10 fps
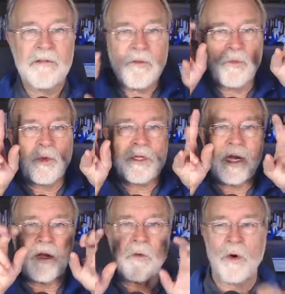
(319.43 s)
we'll put
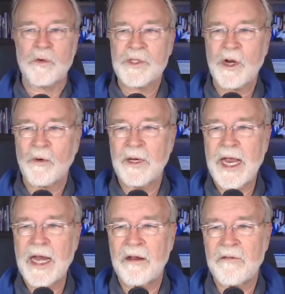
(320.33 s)
that in quotes,
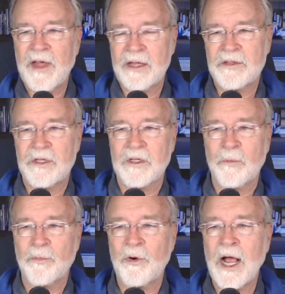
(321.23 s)
creative, that's the
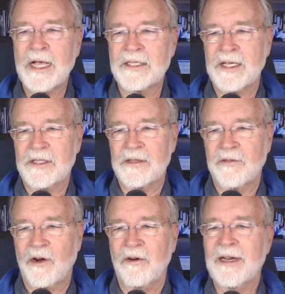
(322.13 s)
process of
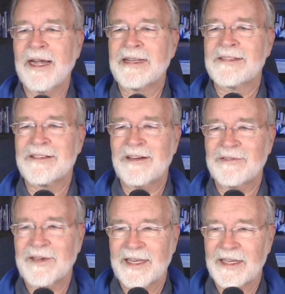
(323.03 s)
creating
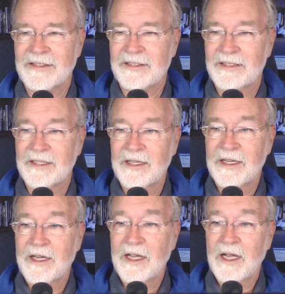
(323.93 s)
stuff, I guess,
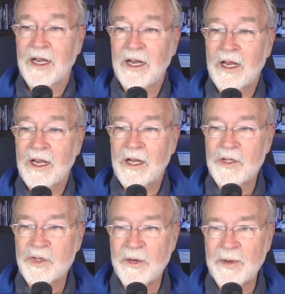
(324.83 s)

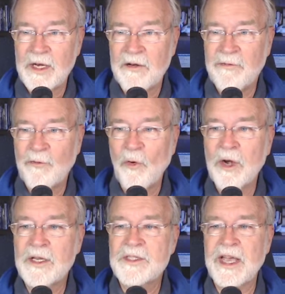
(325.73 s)
contributed
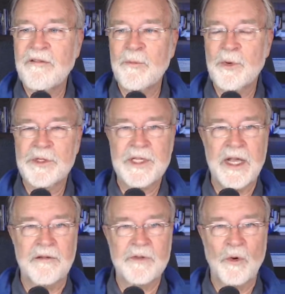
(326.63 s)

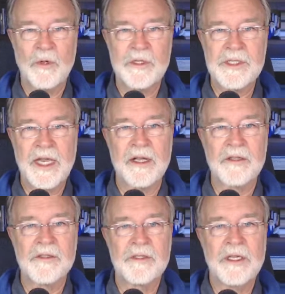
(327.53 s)
47% of total
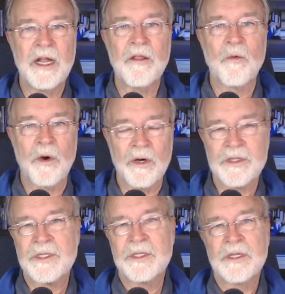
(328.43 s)
sales. In other
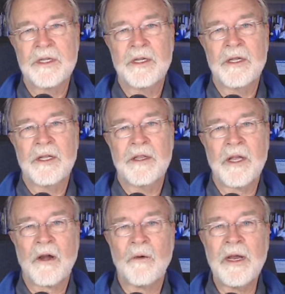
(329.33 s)
words,
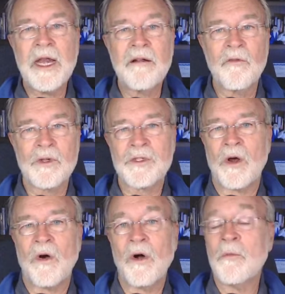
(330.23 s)
the creative was
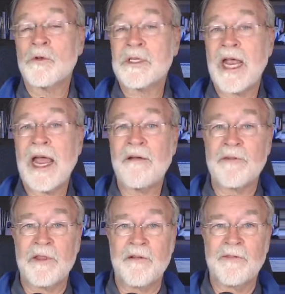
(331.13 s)
almost half
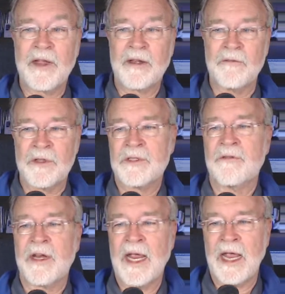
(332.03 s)
of the effectiveness
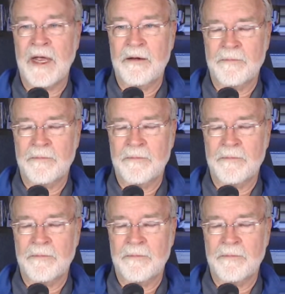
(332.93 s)
of an ad,